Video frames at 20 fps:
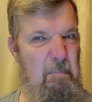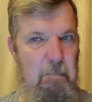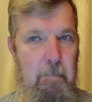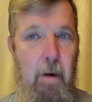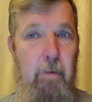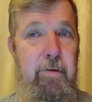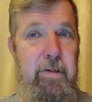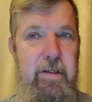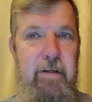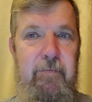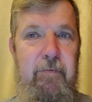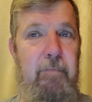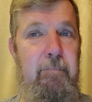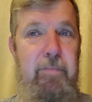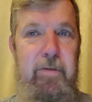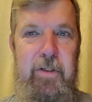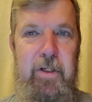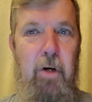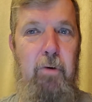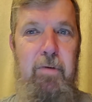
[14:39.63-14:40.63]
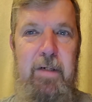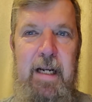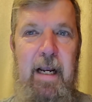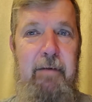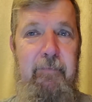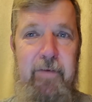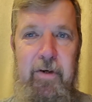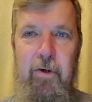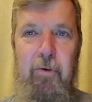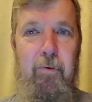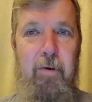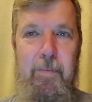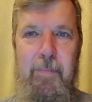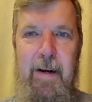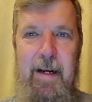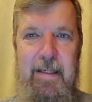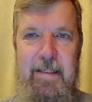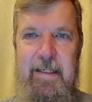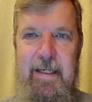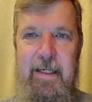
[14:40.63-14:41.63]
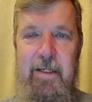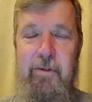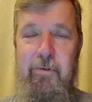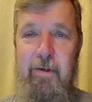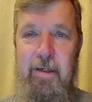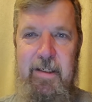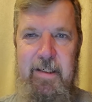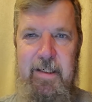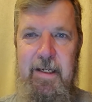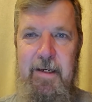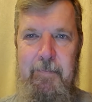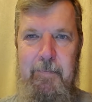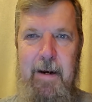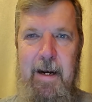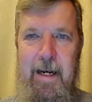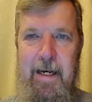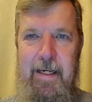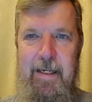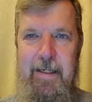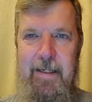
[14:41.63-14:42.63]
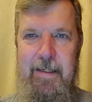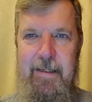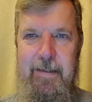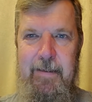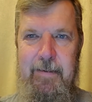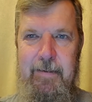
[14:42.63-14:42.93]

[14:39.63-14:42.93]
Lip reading: Most of them don't have your best interest in mind.